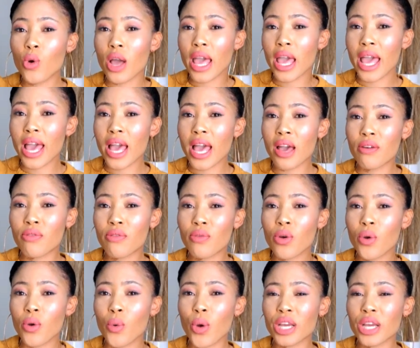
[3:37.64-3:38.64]
will
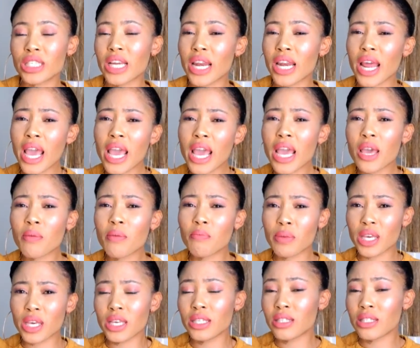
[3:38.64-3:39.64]
have question A,
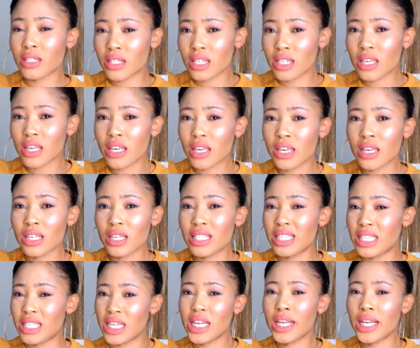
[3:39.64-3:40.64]
B,
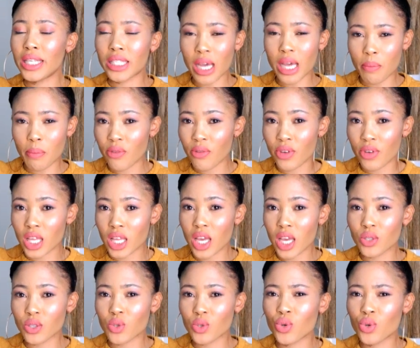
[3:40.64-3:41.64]
C, D type of a
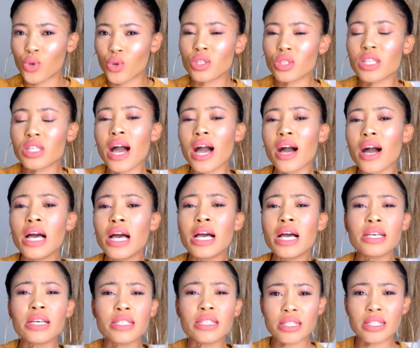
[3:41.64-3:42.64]
thing. So those are
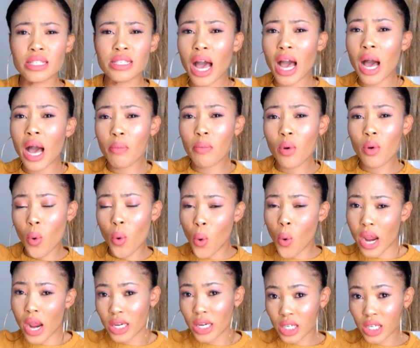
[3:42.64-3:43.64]
sub
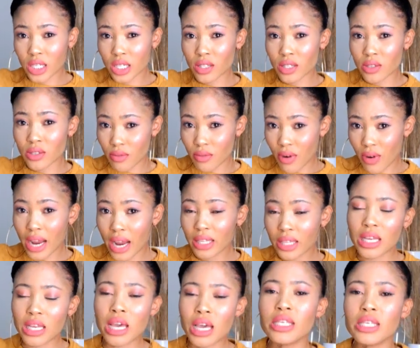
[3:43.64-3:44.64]
questions,
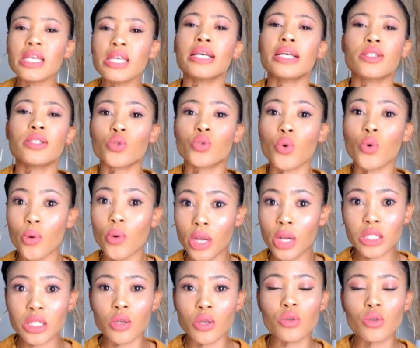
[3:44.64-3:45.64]
right? Yes,
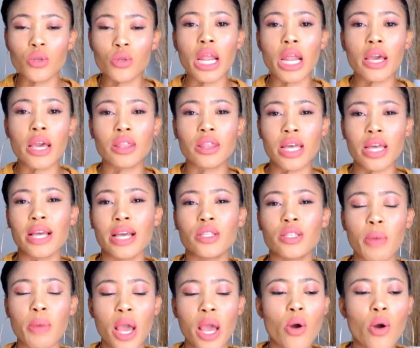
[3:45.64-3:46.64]
so it's also like
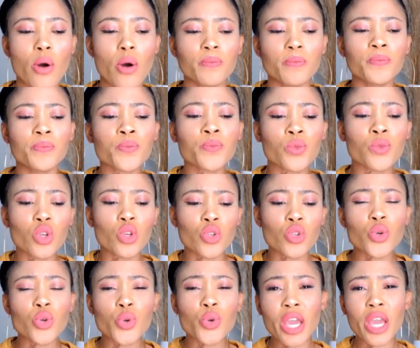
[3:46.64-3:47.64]
that back home.
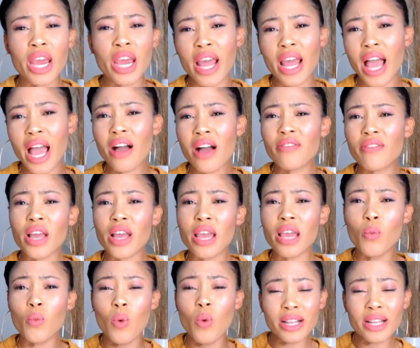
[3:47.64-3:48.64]
So you can have
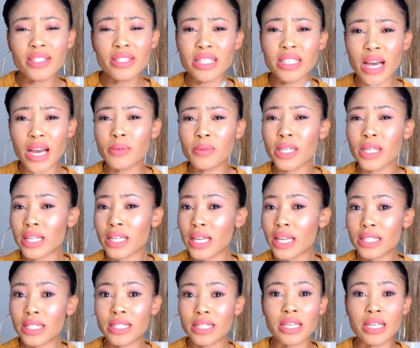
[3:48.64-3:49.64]
a one
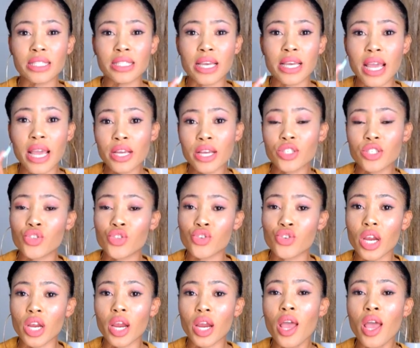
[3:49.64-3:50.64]
subject, let's say it's
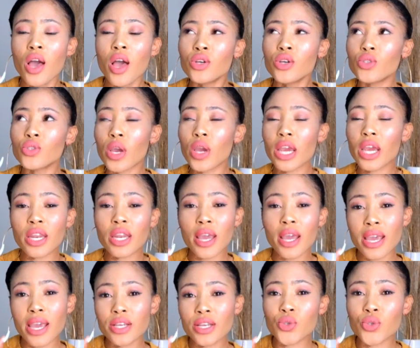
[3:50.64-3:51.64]
history. So
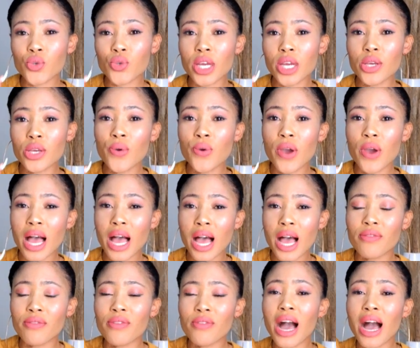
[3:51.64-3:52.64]
in history you
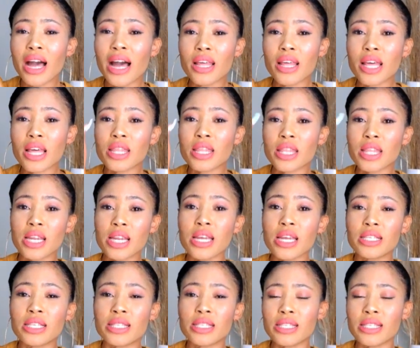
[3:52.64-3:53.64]
have other
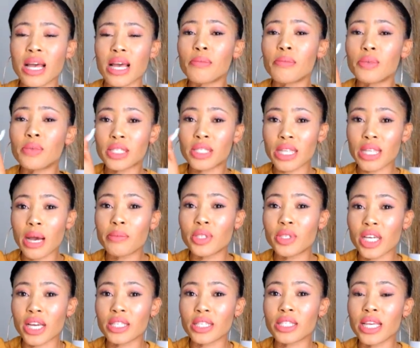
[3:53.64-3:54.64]
3
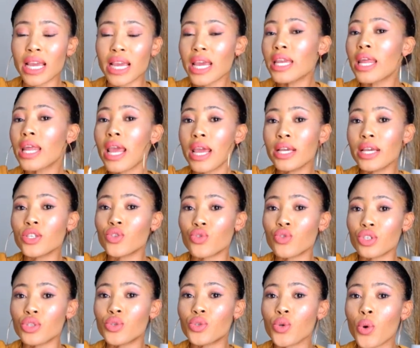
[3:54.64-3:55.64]
sub-subjects in
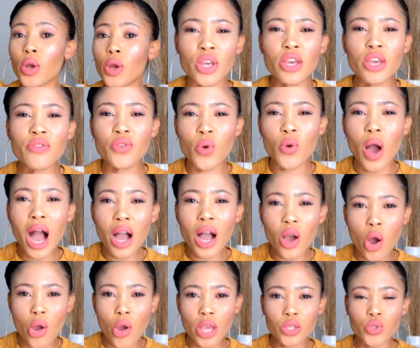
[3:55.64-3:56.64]
history. So if you
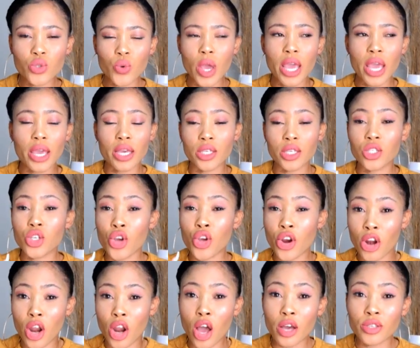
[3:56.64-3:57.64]
are going to a
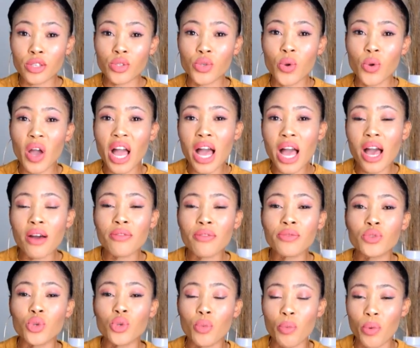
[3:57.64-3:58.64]
history class, you
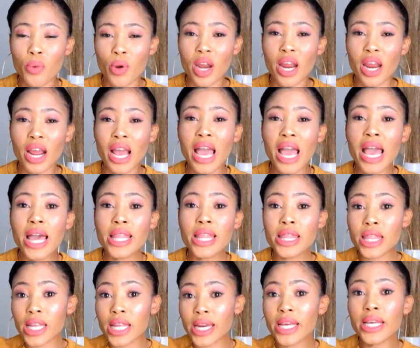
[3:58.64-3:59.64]
have to bring
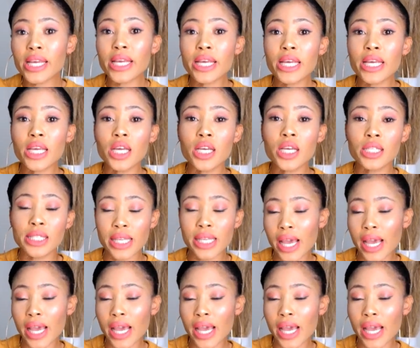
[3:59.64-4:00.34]
3